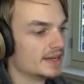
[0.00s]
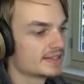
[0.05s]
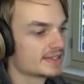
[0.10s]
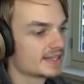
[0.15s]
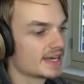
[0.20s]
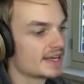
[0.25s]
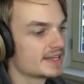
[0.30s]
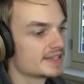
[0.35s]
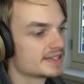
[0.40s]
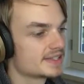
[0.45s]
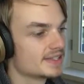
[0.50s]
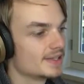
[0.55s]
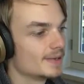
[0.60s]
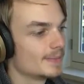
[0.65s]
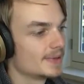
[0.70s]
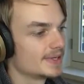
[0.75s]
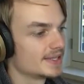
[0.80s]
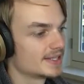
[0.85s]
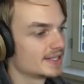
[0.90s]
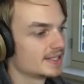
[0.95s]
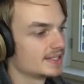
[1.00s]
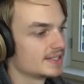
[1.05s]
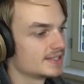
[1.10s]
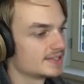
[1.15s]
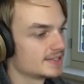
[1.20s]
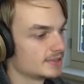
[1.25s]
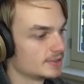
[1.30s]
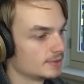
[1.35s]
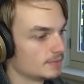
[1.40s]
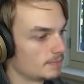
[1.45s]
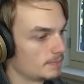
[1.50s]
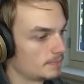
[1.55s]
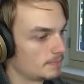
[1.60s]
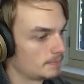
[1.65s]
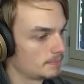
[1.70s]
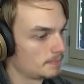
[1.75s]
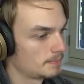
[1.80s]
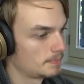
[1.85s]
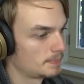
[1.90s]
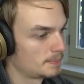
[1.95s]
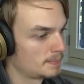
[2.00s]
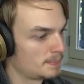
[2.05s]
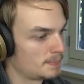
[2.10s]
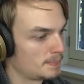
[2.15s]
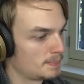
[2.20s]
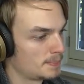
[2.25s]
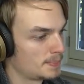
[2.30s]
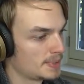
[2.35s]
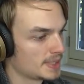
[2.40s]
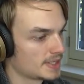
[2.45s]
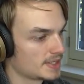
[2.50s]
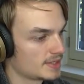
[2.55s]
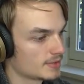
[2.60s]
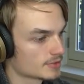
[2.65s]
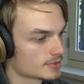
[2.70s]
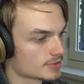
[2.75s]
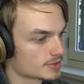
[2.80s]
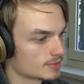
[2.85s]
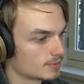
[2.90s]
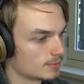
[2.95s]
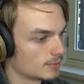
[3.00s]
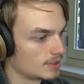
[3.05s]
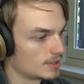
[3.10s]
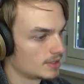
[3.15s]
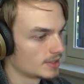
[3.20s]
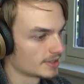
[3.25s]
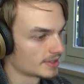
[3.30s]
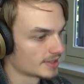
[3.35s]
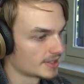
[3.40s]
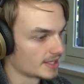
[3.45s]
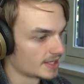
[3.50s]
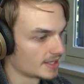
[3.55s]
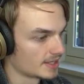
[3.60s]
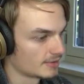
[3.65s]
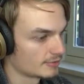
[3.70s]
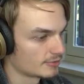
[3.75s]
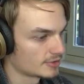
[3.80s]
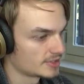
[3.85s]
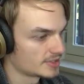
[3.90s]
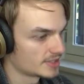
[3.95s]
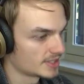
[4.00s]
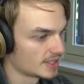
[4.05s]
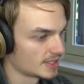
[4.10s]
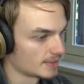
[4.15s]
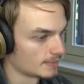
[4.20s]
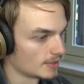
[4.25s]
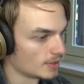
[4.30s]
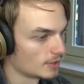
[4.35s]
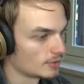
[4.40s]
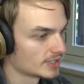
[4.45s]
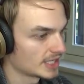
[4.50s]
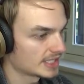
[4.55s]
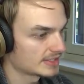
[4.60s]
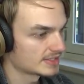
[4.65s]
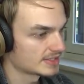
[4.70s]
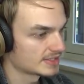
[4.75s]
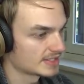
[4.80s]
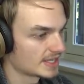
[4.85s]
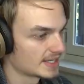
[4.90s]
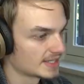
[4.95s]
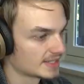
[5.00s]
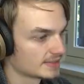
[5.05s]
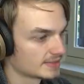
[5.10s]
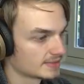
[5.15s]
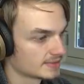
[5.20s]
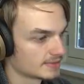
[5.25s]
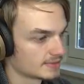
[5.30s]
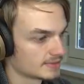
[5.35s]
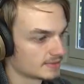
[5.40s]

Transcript: is kind of stupid that you need to pick your squad again every time. Oh, that's a tank.